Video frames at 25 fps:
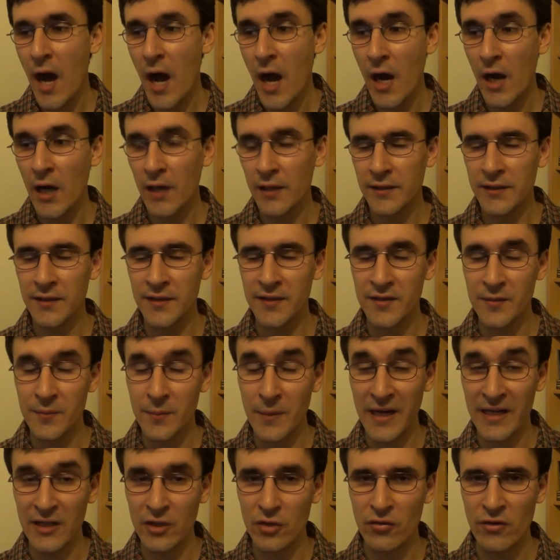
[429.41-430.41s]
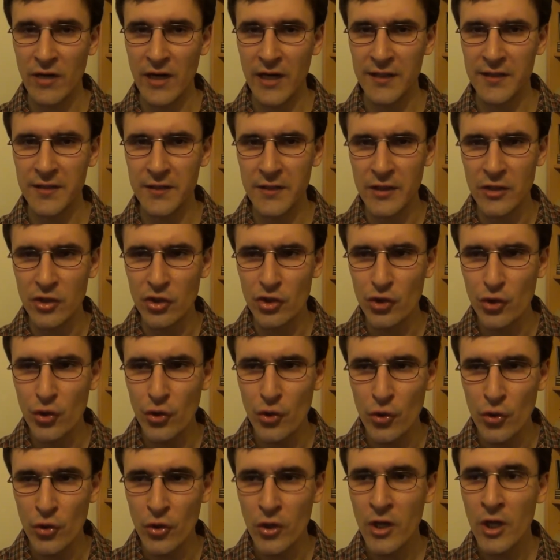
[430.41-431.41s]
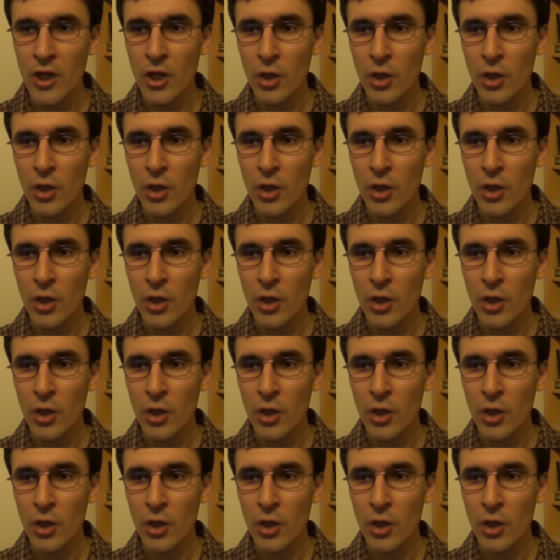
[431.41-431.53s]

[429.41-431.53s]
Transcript: artists might try to conjure,